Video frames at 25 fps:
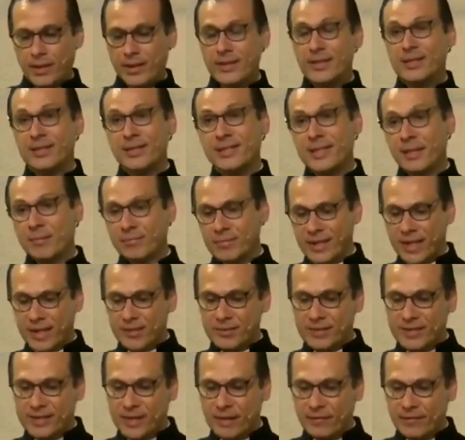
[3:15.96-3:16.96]
It is
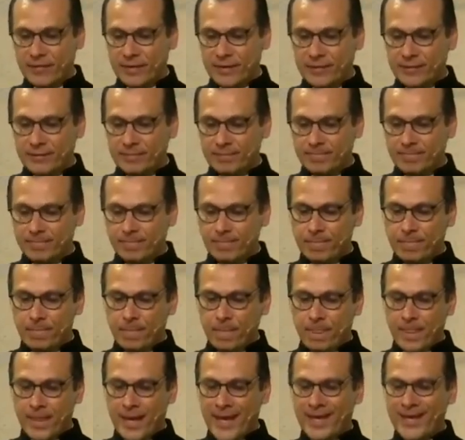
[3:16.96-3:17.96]
sometimes given
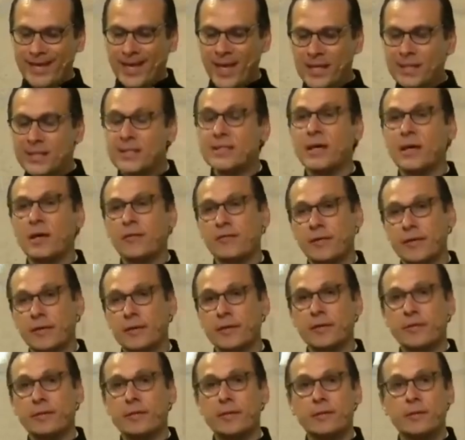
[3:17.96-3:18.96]
a nice
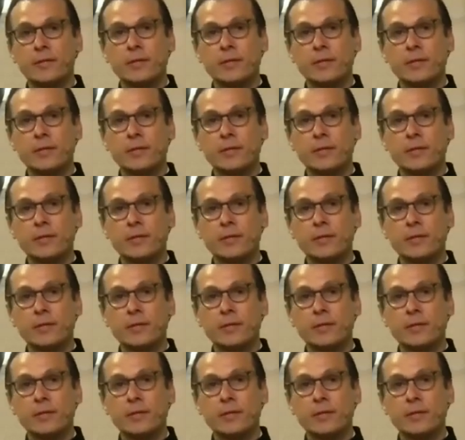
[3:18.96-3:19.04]
cover